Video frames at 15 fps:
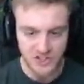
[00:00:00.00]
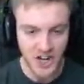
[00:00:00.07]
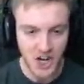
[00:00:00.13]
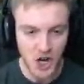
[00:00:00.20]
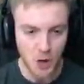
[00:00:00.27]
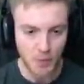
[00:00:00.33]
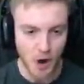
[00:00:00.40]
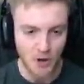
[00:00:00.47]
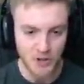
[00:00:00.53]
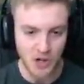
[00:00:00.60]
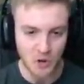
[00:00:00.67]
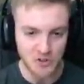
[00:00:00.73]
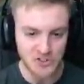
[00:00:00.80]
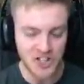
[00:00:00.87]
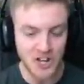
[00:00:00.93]
chill, bro.
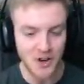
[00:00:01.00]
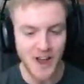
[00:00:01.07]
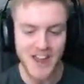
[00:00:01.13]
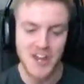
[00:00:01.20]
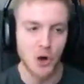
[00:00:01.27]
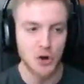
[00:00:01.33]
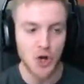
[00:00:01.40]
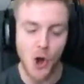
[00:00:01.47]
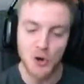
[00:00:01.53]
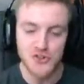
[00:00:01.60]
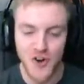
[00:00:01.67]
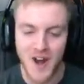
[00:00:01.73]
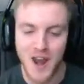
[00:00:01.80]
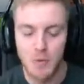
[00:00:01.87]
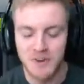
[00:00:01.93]
Yo, chill. Hey, yo,
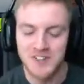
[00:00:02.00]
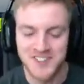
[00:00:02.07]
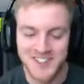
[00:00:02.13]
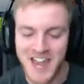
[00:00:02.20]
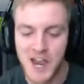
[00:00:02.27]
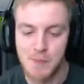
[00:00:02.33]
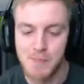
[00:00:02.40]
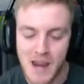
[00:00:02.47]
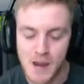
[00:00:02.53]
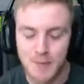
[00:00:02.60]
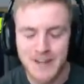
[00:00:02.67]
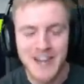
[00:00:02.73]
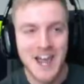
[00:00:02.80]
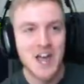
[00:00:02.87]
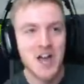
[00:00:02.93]
Coltrain, what you saying,
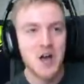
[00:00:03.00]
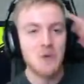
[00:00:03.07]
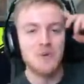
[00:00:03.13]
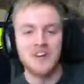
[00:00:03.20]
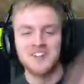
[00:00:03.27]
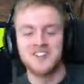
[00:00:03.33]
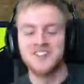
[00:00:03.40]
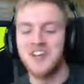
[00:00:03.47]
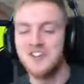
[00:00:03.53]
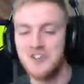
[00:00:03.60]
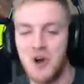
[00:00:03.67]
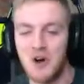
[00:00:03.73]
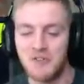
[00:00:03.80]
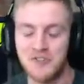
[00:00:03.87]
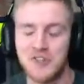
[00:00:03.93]
baby? We're going to send
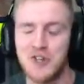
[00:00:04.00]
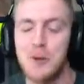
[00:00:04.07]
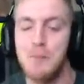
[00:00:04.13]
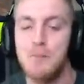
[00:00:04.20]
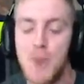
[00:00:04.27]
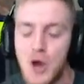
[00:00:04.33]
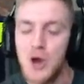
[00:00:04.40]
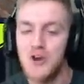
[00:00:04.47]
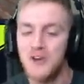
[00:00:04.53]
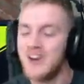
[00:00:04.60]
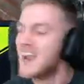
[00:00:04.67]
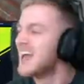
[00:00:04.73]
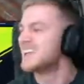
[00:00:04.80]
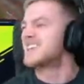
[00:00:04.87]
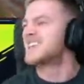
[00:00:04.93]
you off to the moon.
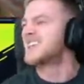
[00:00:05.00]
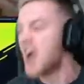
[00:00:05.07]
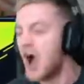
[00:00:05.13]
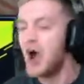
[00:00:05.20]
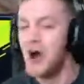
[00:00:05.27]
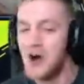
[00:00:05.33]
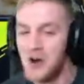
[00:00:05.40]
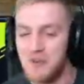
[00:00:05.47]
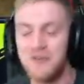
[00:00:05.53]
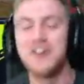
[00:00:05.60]
Let's go.